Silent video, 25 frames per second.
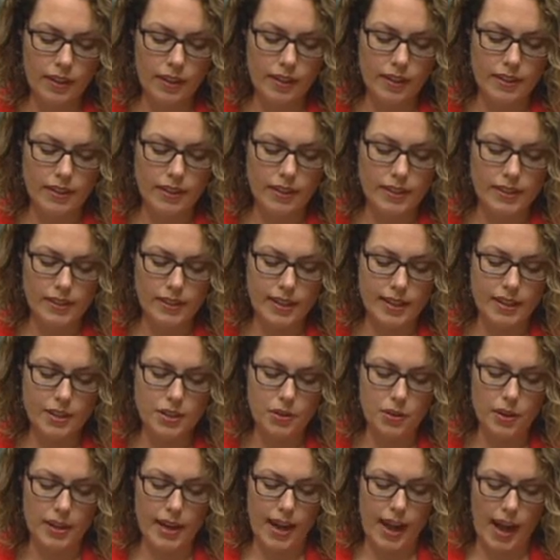This led
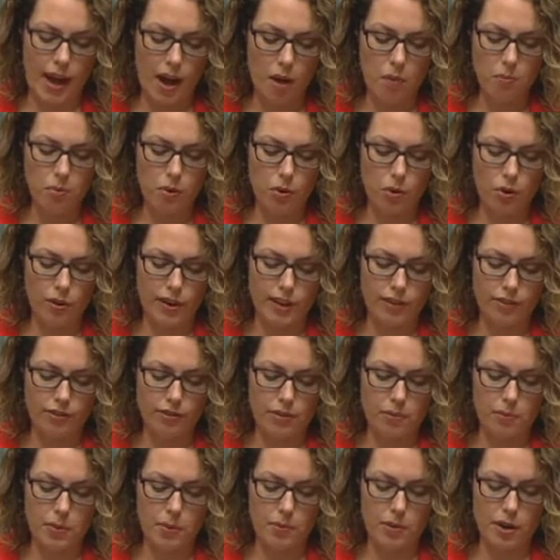to an outpouring
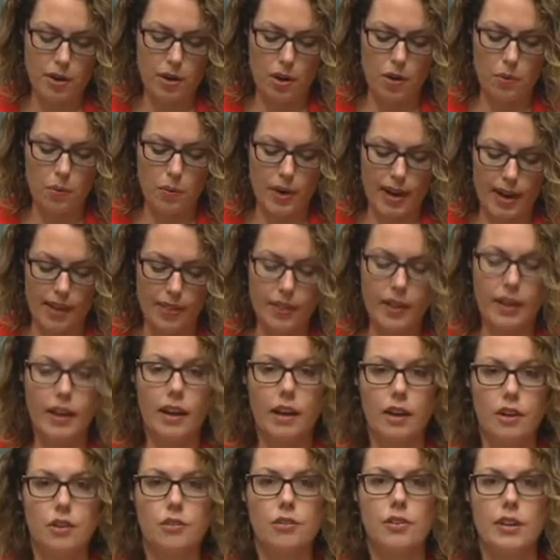from women around the
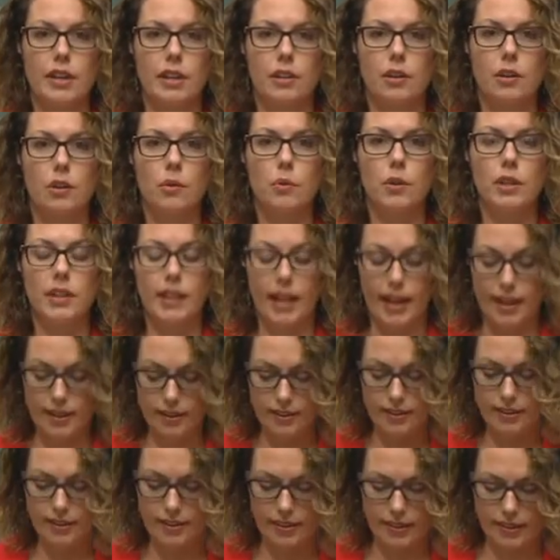country who
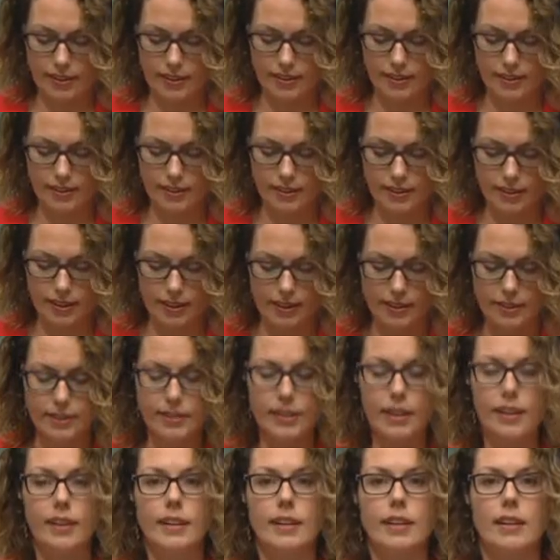related to this and
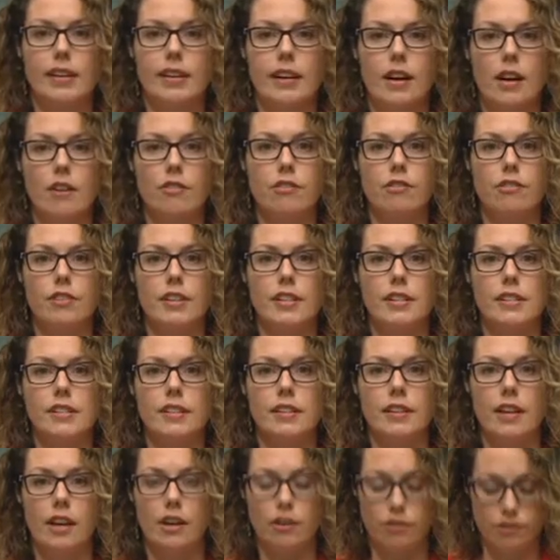said enough is
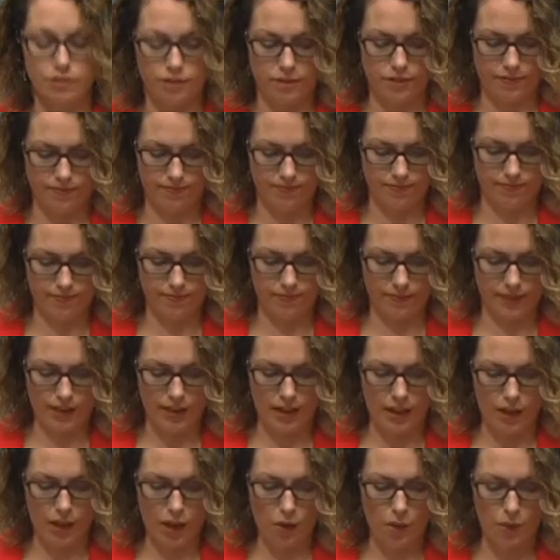enough.
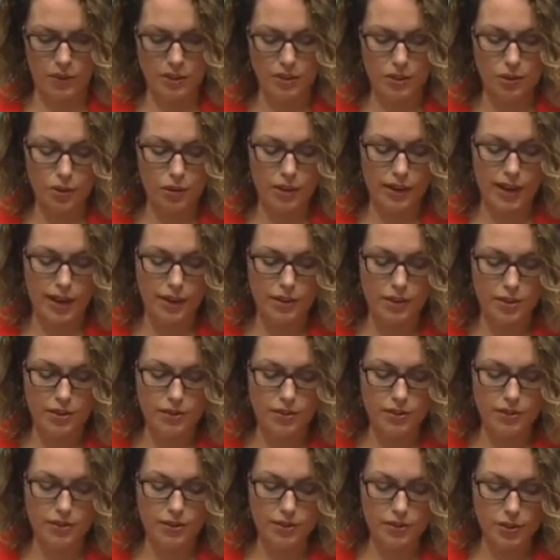We saw our
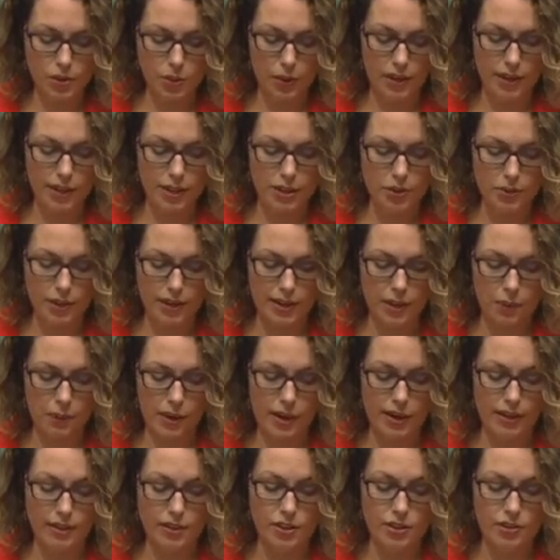
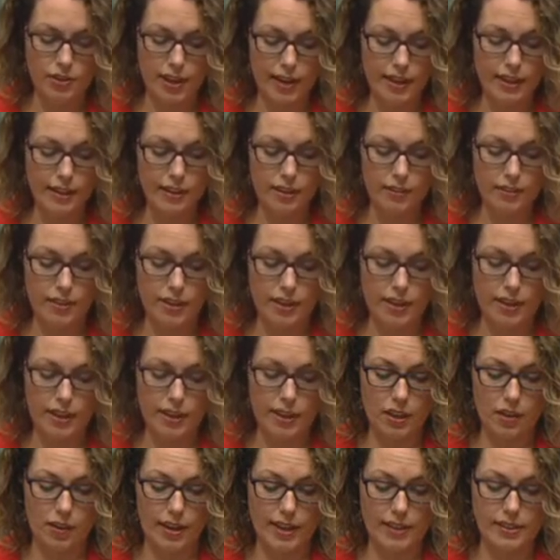2021 Australian of the Year,
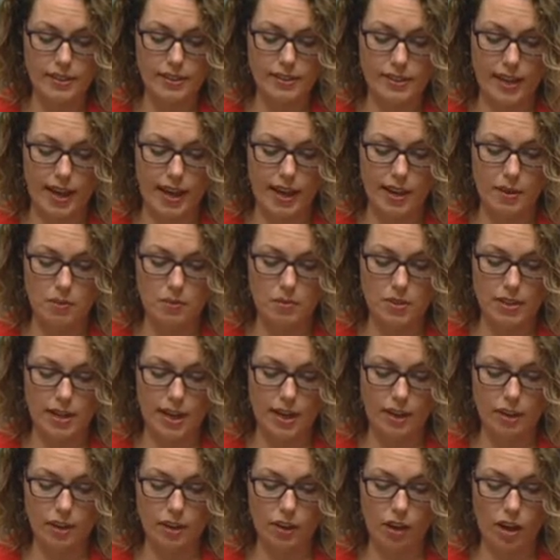Grace Tame,
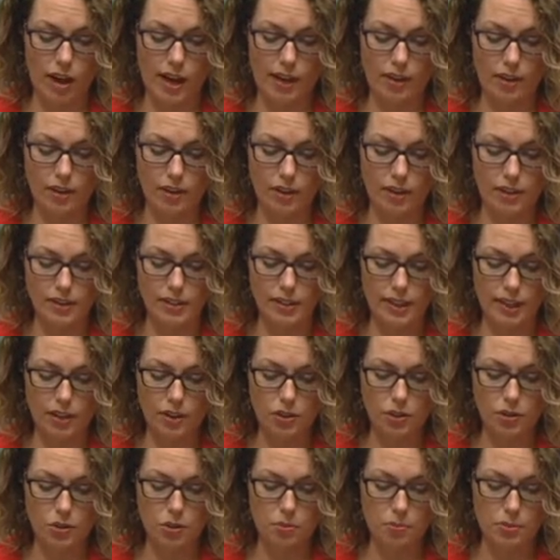shine a light on the
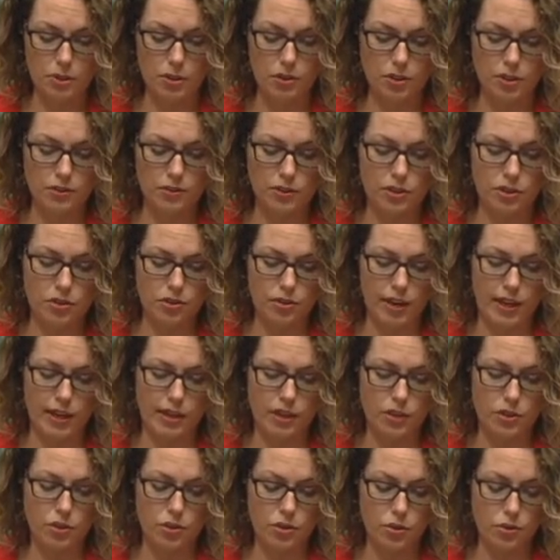sexual abuse of
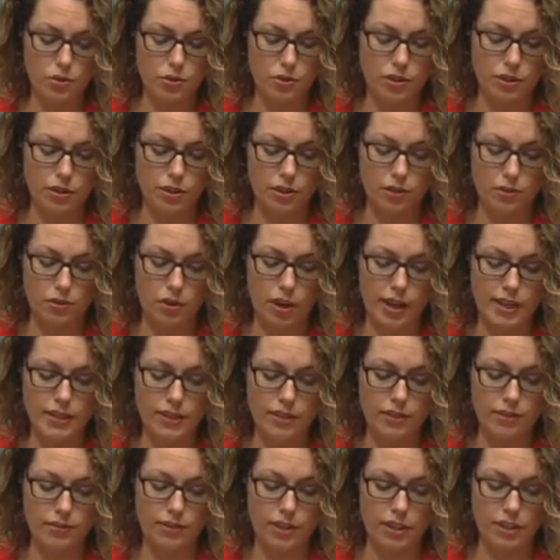Australian children and the rights
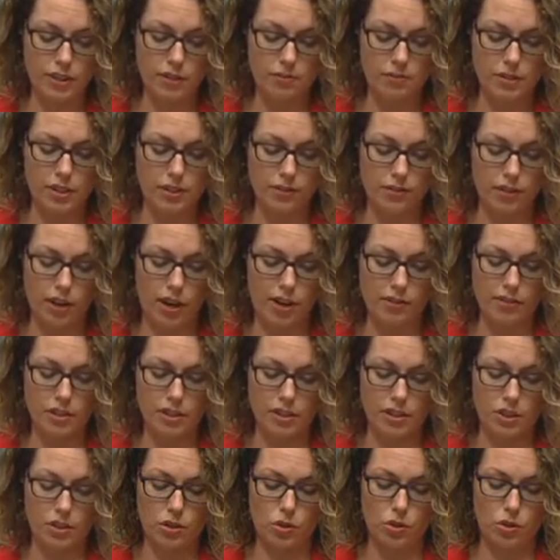of victim survivors
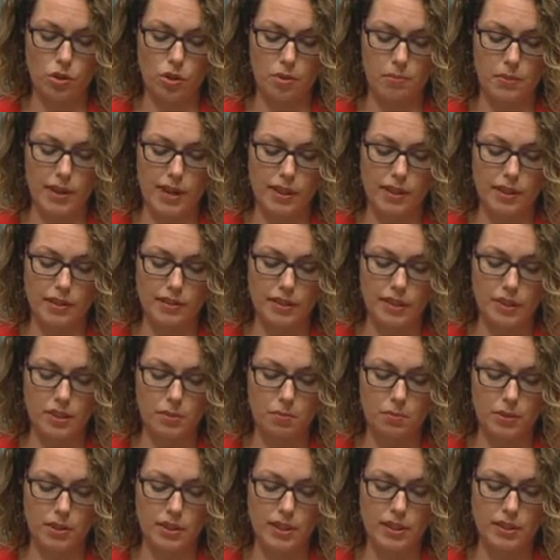to talk about their
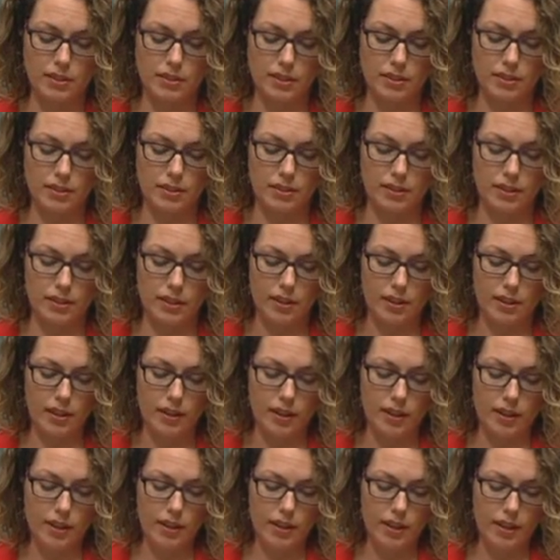experiences.
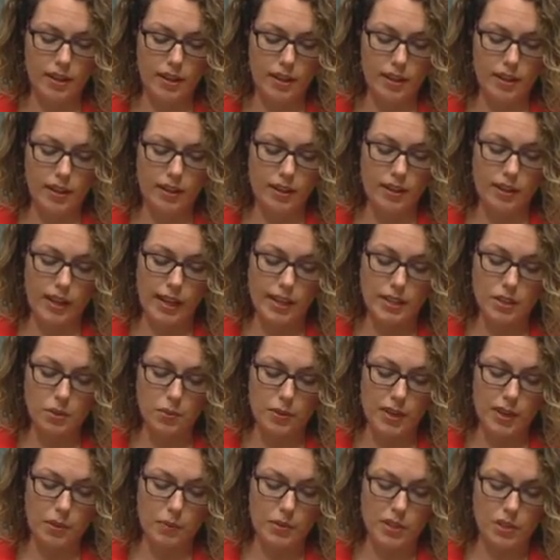Last
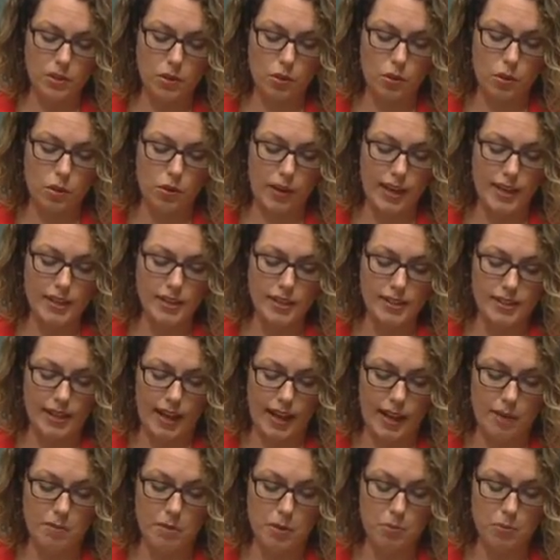week we saw Grace
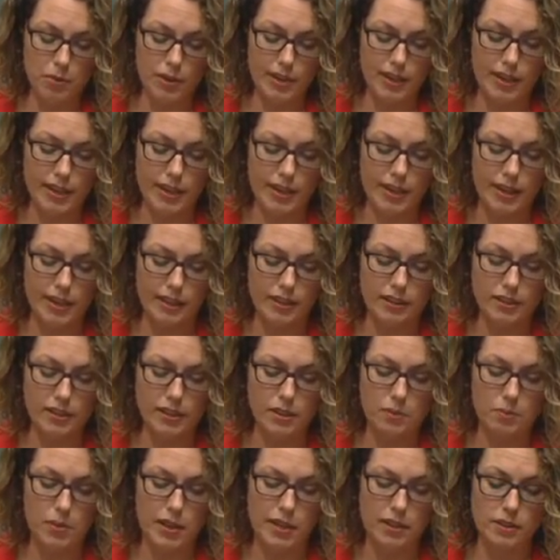Tame and Brittany Higgins
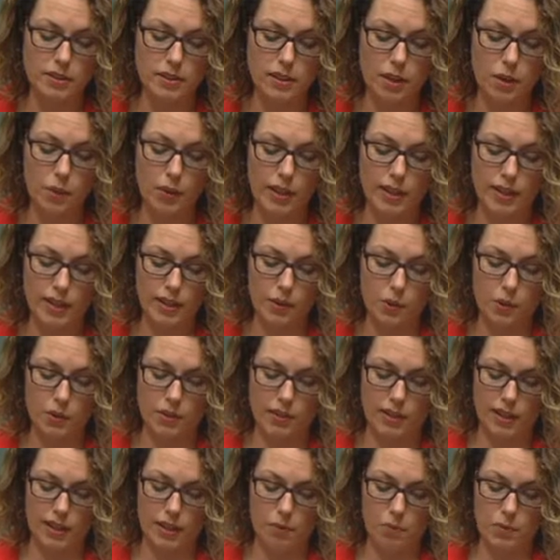speak so
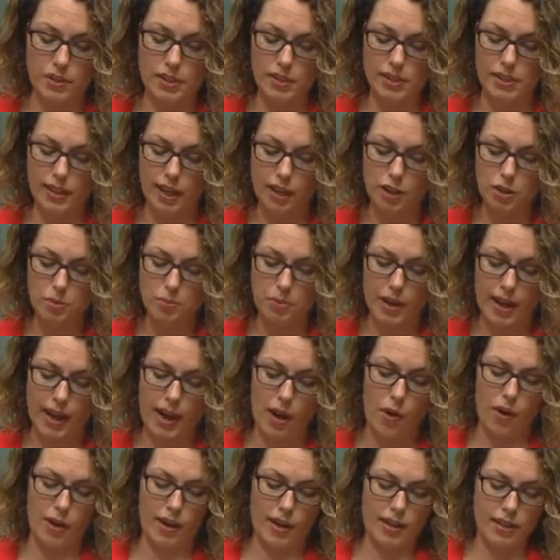eloquently and with such
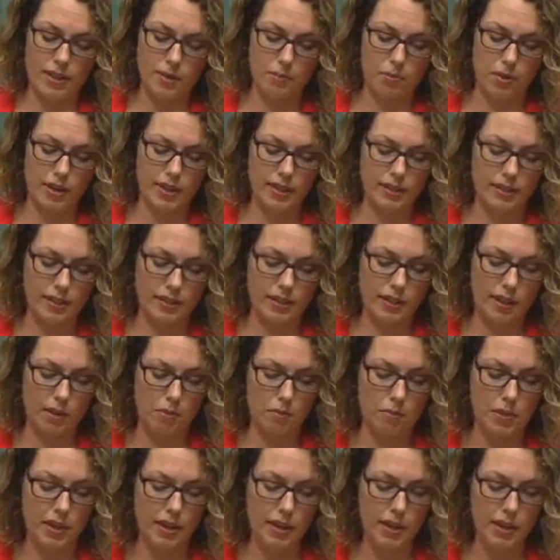power at the Press Club,